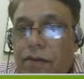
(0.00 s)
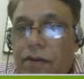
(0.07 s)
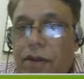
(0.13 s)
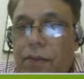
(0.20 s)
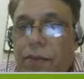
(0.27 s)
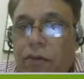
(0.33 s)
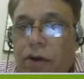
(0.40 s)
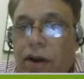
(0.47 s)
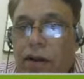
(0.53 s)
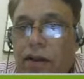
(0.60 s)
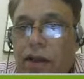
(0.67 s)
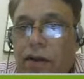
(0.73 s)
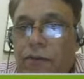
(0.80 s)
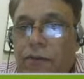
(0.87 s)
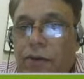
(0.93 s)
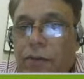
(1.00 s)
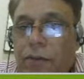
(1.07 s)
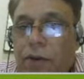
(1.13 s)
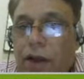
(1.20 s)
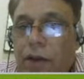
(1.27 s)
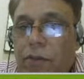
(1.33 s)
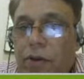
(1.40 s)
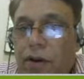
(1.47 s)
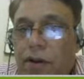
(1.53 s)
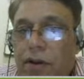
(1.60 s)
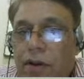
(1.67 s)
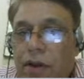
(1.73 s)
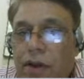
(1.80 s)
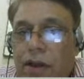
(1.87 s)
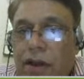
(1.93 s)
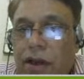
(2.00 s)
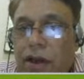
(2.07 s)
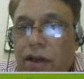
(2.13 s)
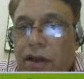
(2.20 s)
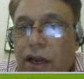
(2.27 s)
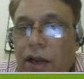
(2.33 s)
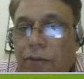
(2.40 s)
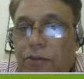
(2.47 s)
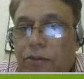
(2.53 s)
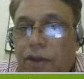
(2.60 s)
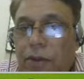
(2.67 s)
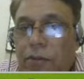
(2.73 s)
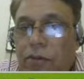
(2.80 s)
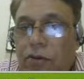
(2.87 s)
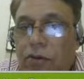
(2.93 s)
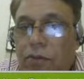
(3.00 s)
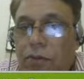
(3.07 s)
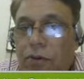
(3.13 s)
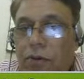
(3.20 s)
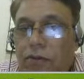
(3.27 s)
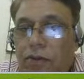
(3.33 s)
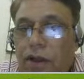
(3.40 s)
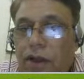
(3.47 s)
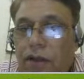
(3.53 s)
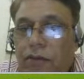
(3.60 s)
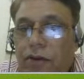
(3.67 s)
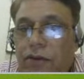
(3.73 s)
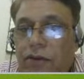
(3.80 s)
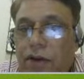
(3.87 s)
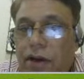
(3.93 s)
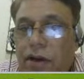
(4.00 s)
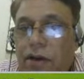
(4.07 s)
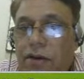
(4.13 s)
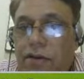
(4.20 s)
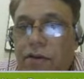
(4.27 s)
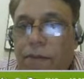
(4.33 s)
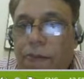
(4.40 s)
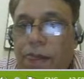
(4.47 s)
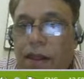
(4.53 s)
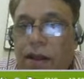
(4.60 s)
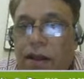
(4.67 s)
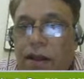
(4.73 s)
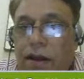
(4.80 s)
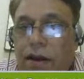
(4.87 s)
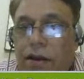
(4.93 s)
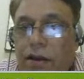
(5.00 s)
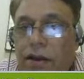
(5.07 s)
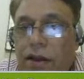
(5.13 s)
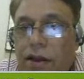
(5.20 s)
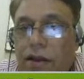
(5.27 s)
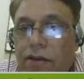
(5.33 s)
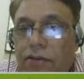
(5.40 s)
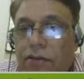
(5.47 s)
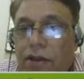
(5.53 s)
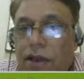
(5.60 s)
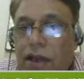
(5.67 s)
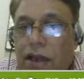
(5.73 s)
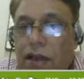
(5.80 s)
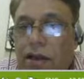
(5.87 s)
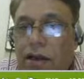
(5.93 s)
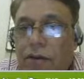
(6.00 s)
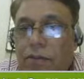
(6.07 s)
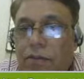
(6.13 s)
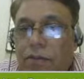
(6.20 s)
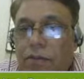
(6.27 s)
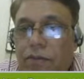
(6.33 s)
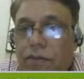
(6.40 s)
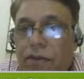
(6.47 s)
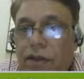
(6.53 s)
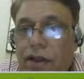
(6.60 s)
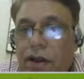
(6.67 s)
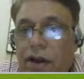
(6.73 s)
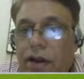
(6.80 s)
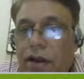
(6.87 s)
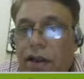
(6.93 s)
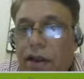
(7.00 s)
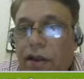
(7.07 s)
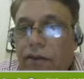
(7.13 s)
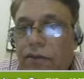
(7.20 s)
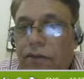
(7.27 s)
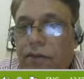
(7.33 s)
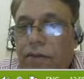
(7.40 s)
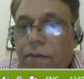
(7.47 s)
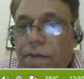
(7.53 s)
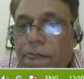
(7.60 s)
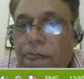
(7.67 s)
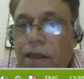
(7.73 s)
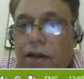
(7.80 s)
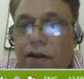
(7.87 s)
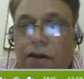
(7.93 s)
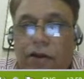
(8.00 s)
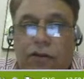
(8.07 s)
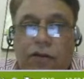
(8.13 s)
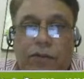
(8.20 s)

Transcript: They provide the employment. It helps them to improve the living standard. It increase their income, their earnings. So